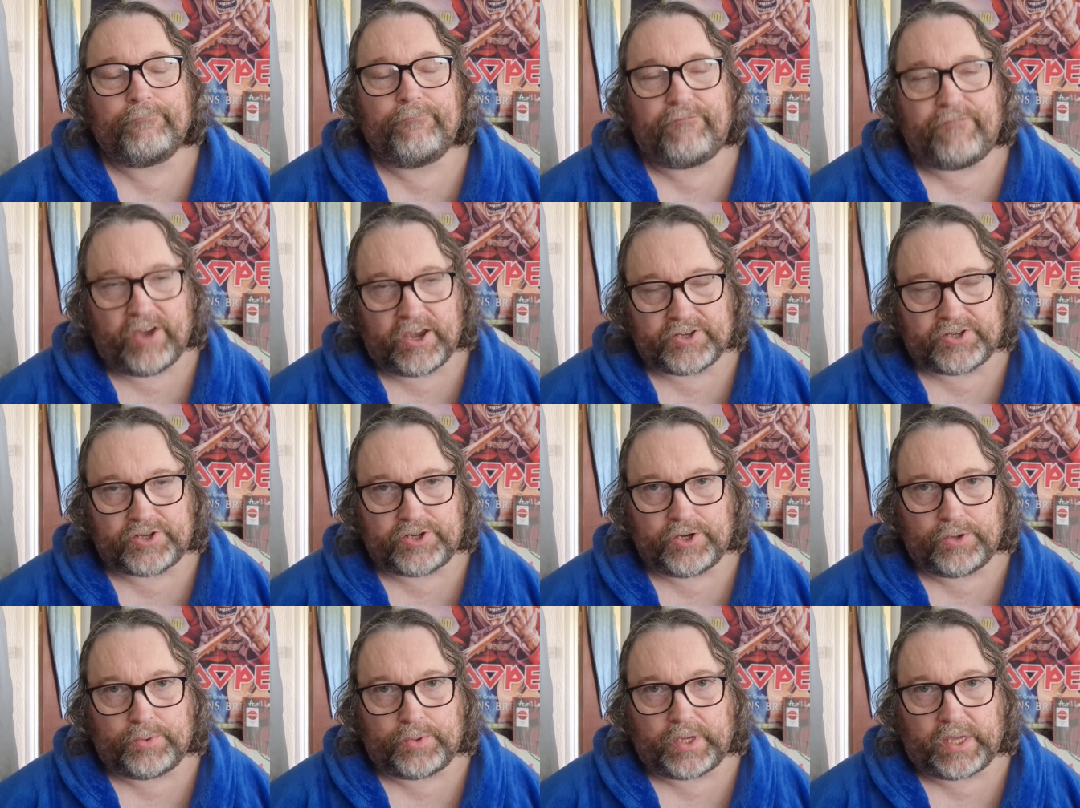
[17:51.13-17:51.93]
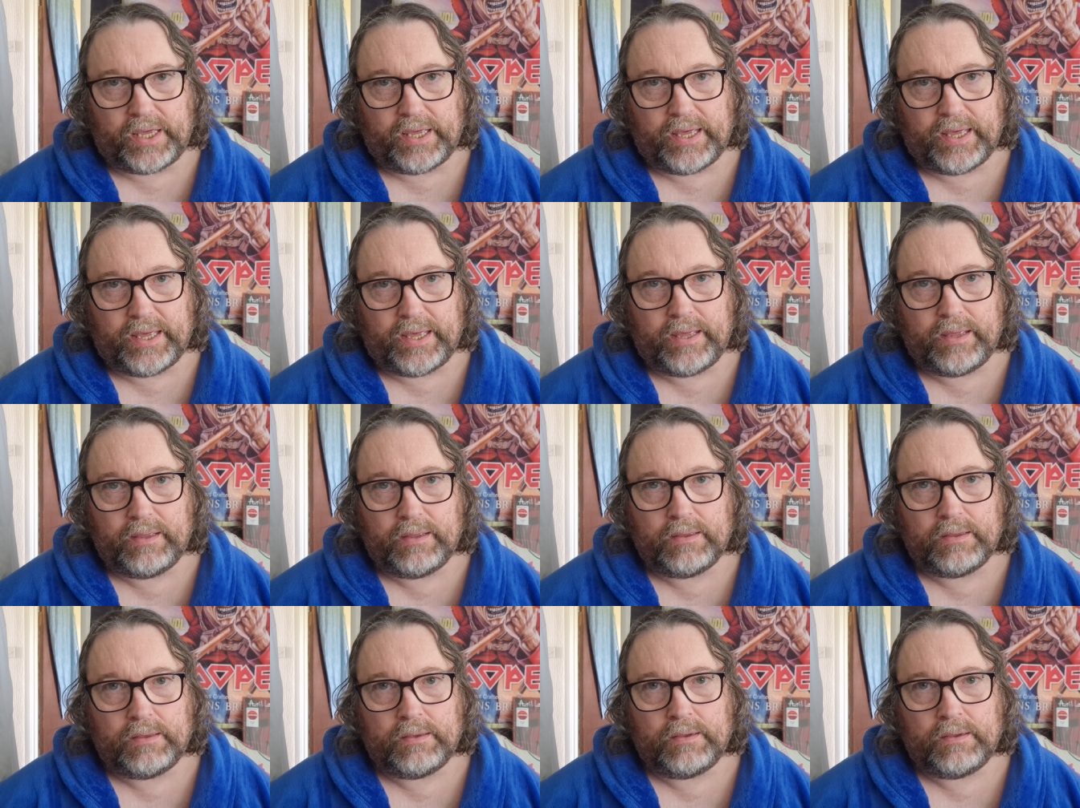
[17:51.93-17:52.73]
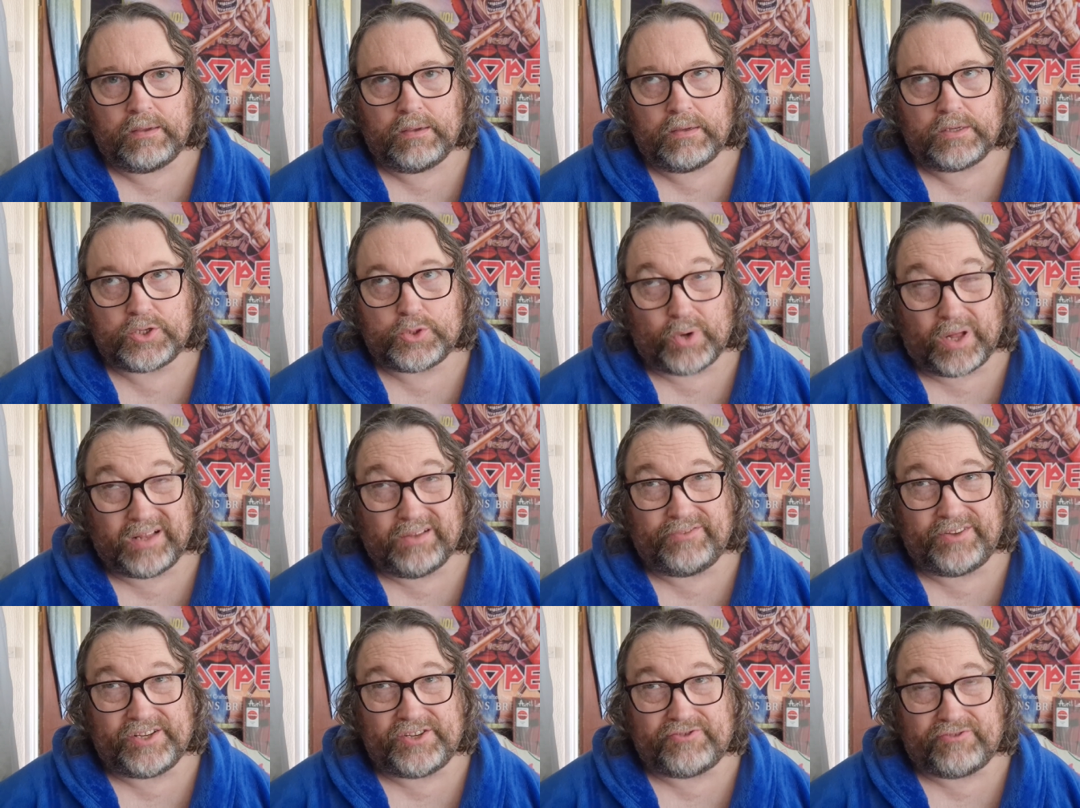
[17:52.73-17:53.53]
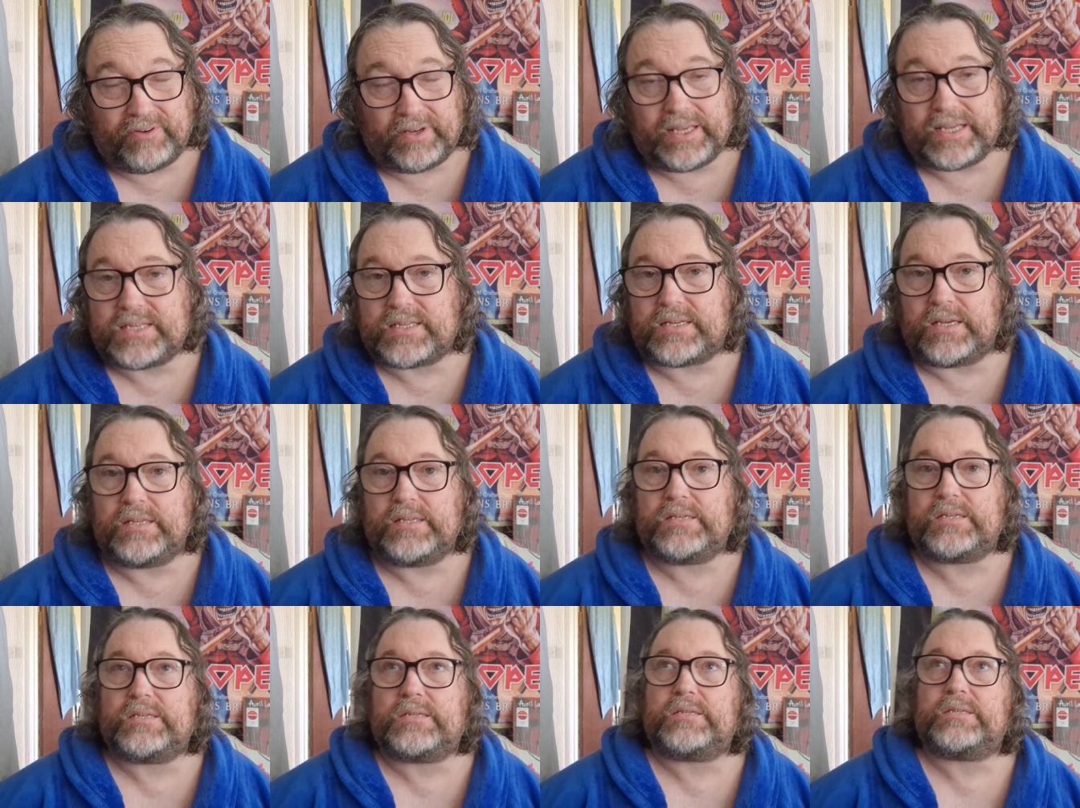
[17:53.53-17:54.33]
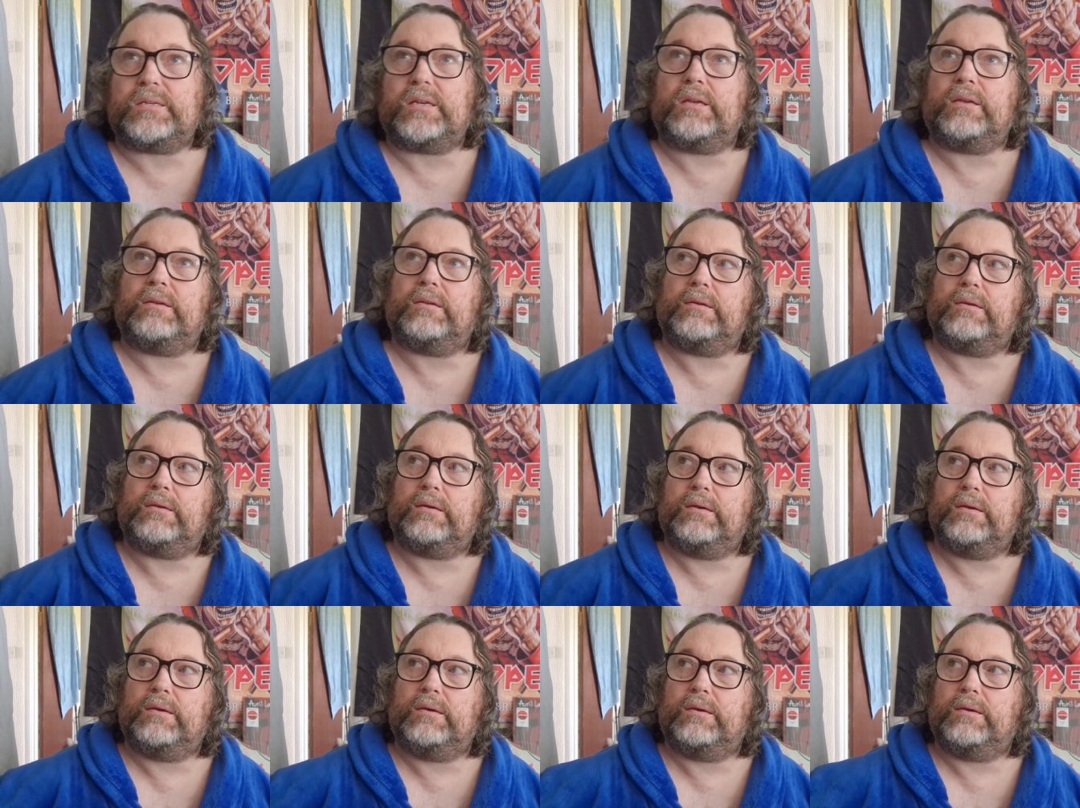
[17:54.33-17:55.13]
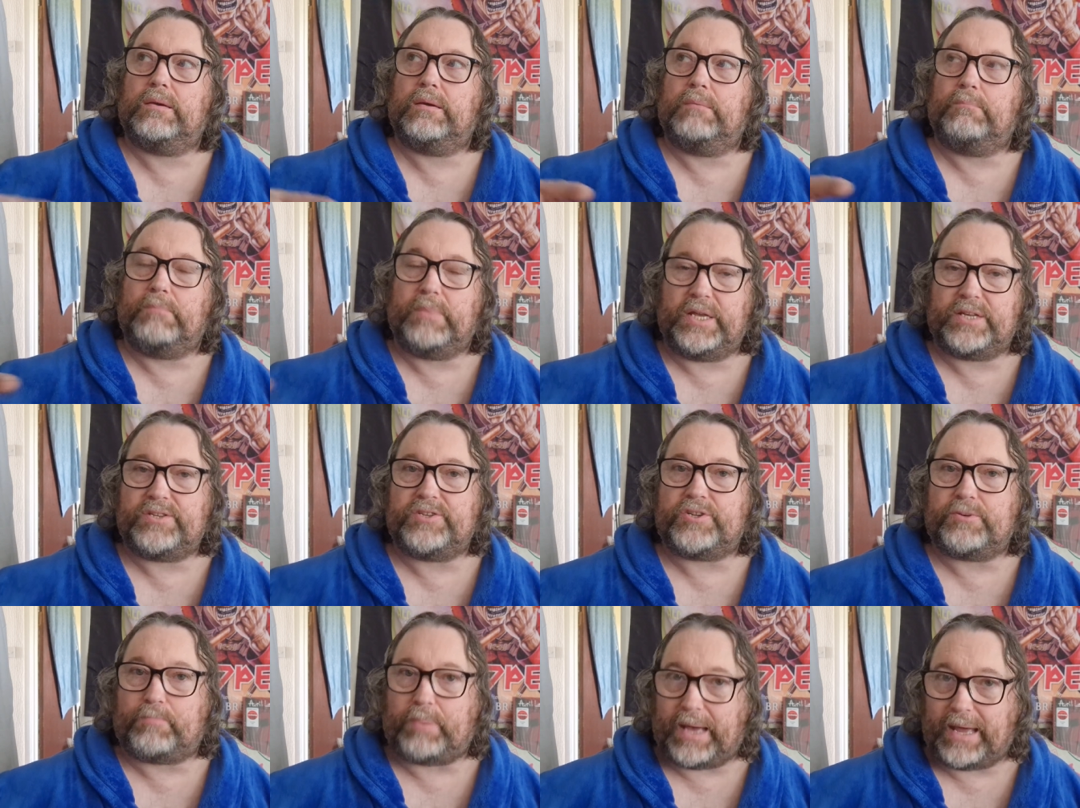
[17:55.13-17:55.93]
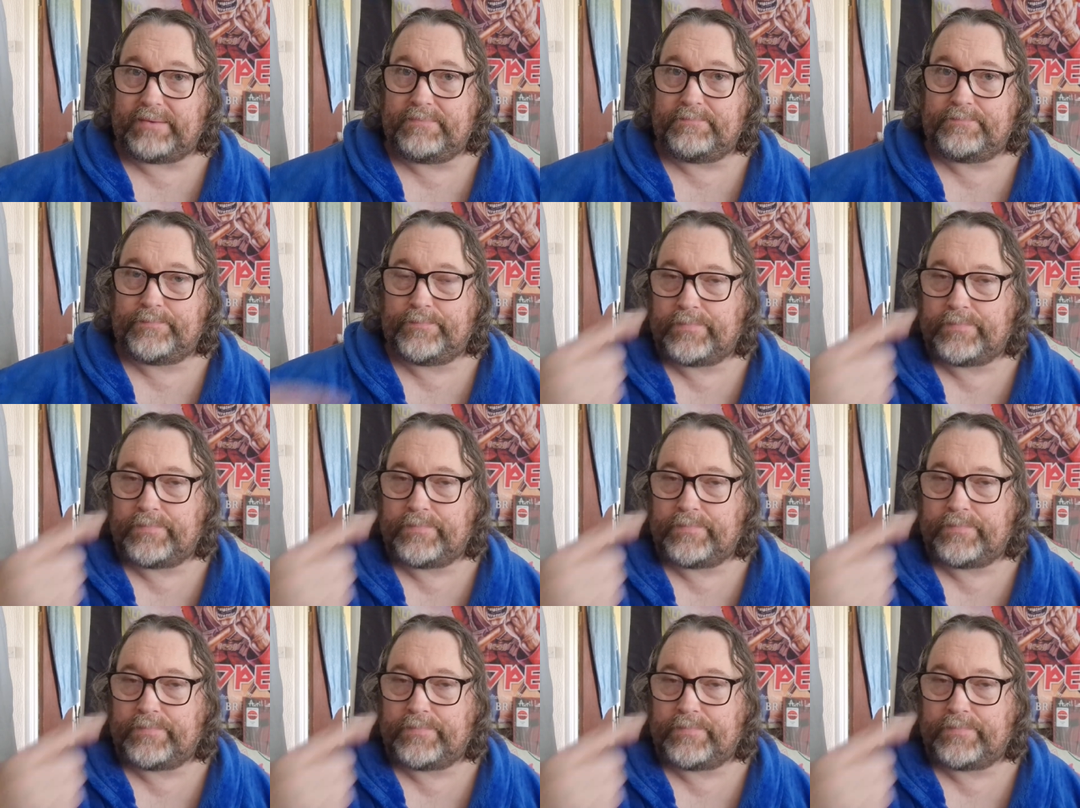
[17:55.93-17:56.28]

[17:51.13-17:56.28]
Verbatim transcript: First UK 12-inch release since Made in Japan.